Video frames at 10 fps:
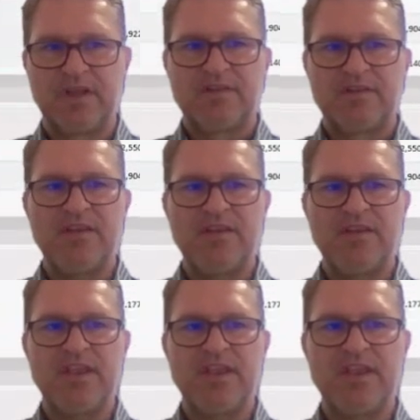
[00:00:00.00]
The other
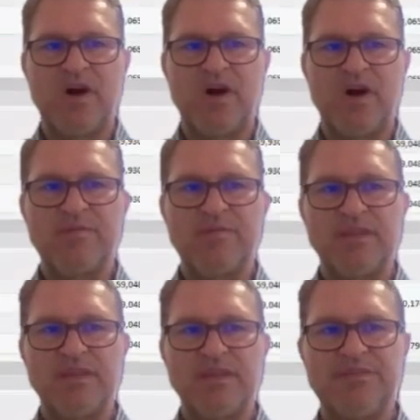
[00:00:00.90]
thing while I'm
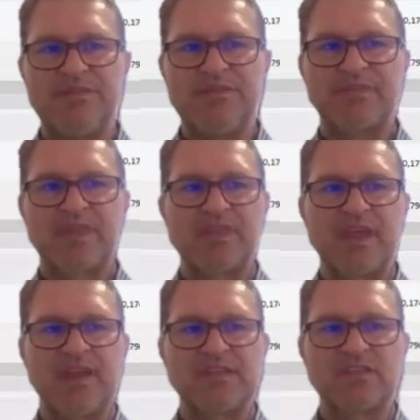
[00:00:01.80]
in here
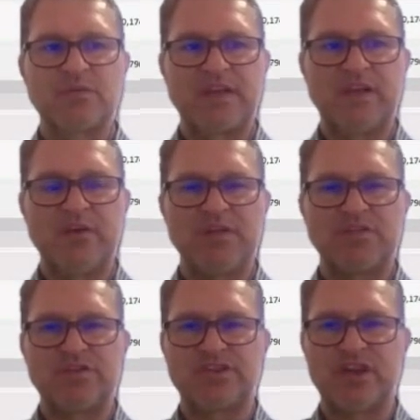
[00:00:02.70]
that I just quickly
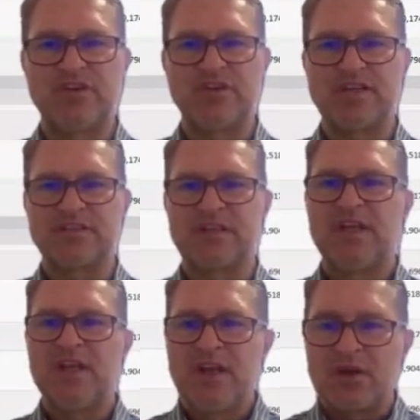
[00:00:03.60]
want to show you is
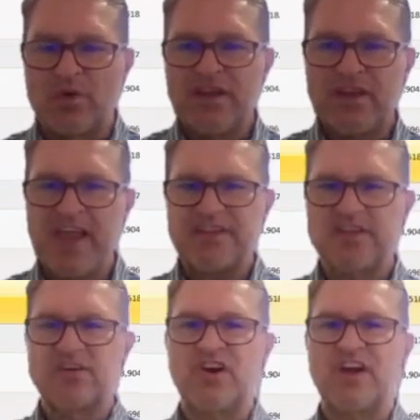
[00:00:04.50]
we
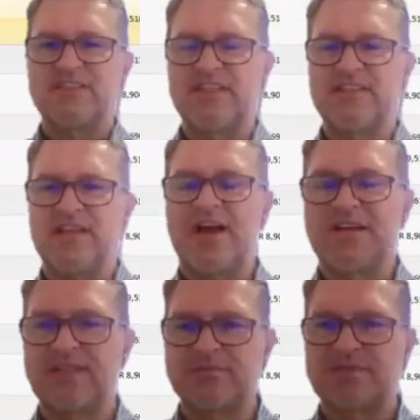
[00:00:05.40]
categorize these
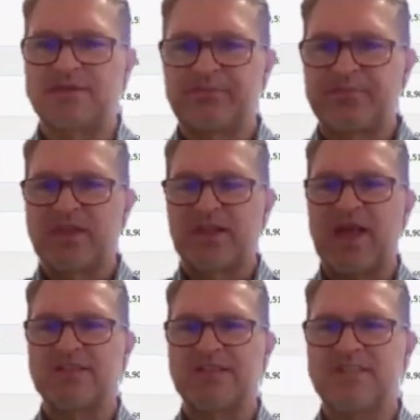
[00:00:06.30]
items,
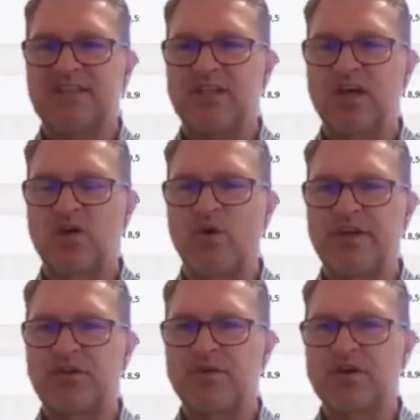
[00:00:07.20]
as I said,
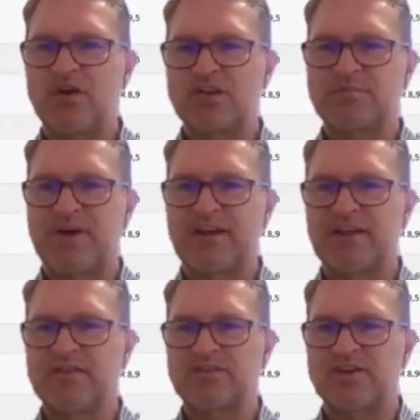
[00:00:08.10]
according to a cost
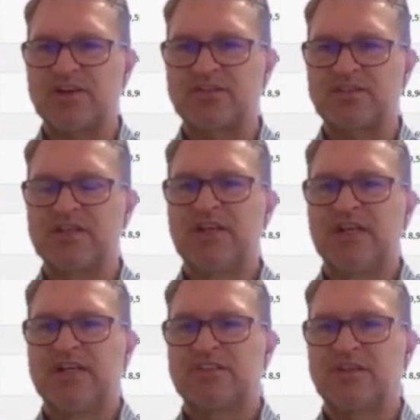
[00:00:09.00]
breakdown structure.
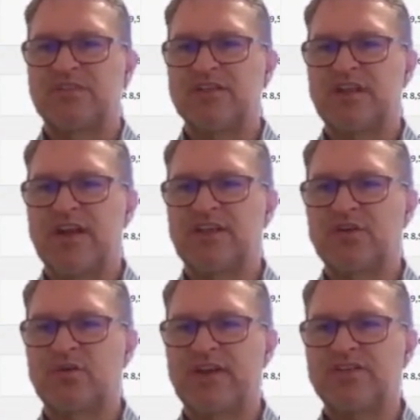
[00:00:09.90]
So I'm just going
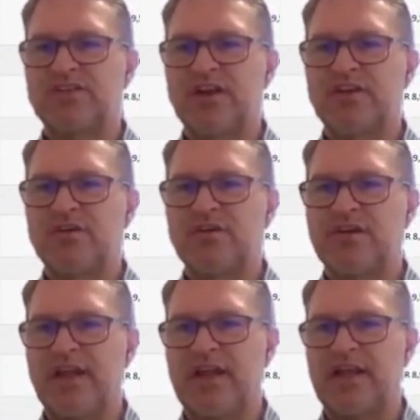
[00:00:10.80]
to quickly show you
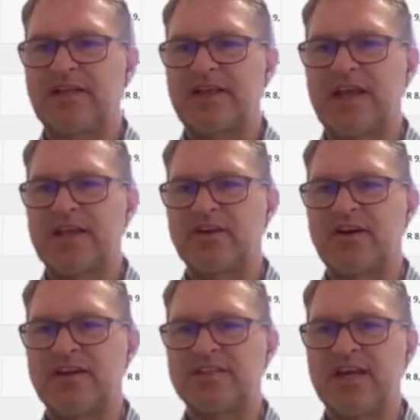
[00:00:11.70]
in
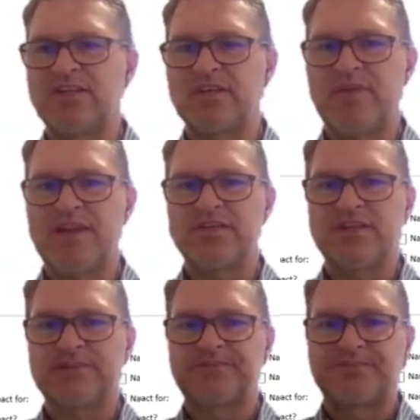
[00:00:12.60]
categorization manager.